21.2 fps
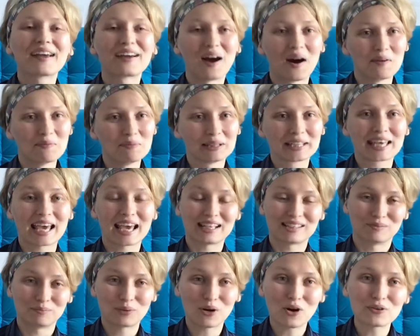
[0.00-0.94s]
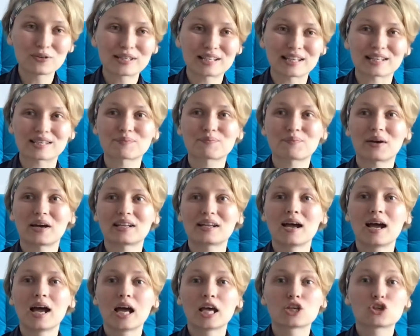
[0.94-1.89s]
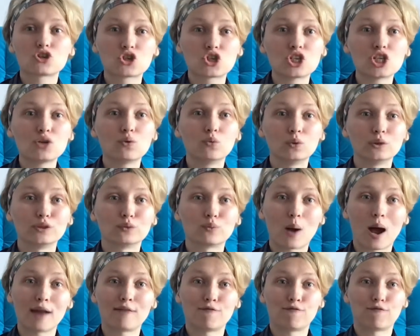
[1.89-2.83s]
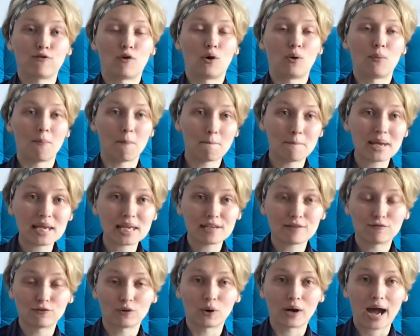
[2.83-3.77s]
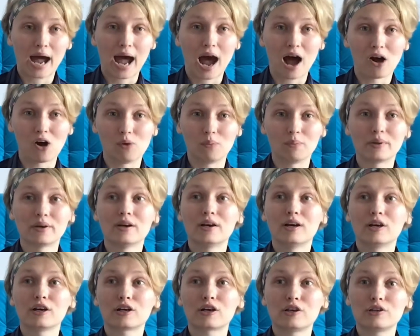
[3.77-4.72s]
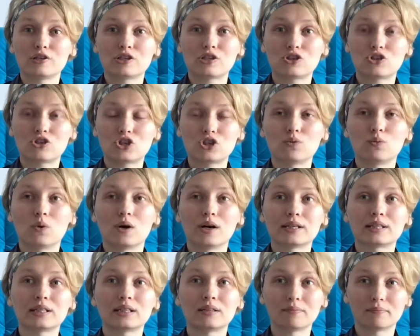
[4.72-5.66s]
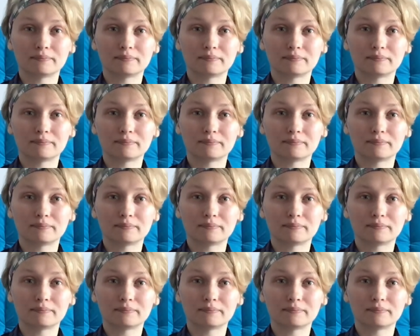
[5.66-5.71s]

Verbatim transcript: complicated process, but she would run for me for help because she wanted